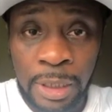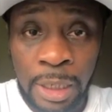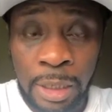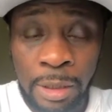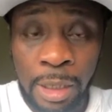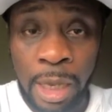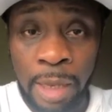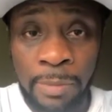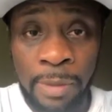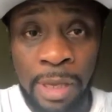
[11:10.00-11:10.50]

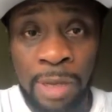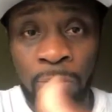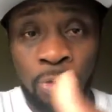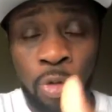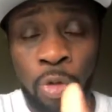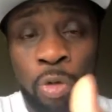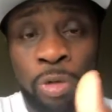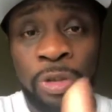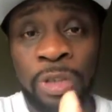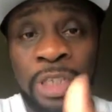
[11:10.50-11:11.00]
Now I'm not gonna
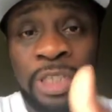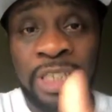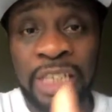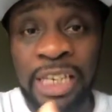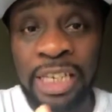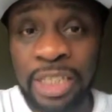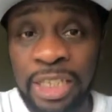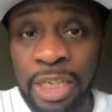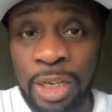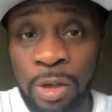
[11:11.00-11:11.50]
go into the
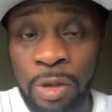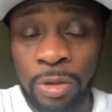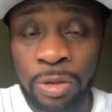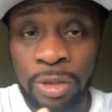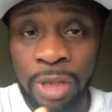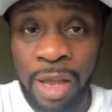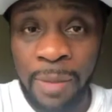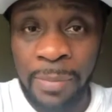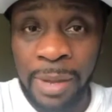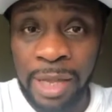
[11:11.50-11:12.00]

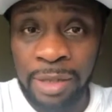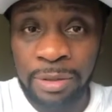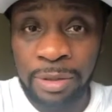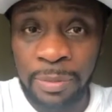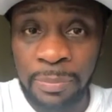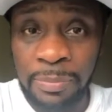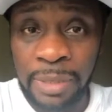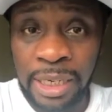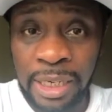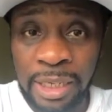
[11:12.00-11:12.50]
details about
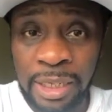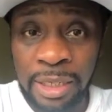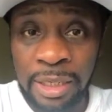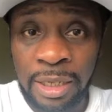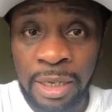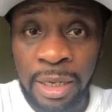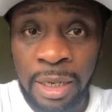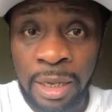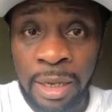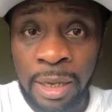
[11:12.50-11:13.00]
the meeting,
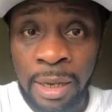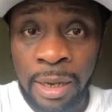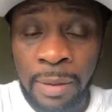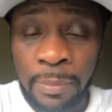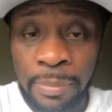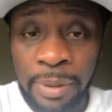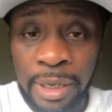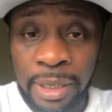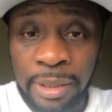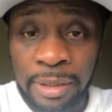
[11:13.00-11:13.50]

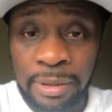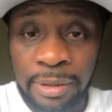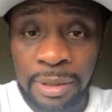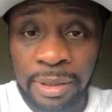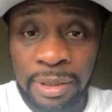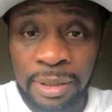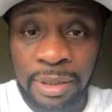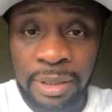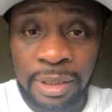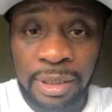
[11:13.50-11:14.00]
but
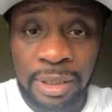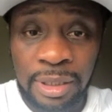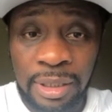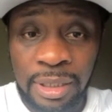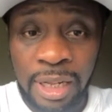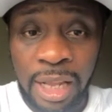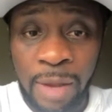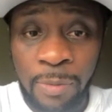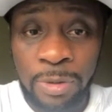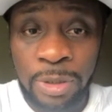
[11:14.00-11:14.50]

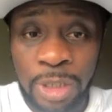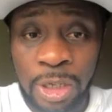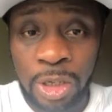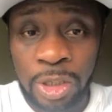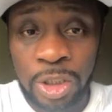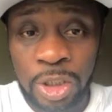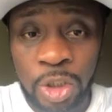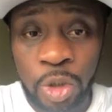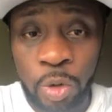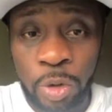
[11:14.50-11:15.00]
I was
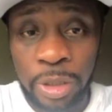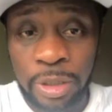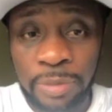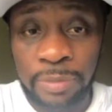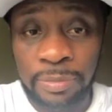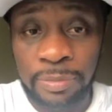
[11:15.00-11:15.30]
cut short.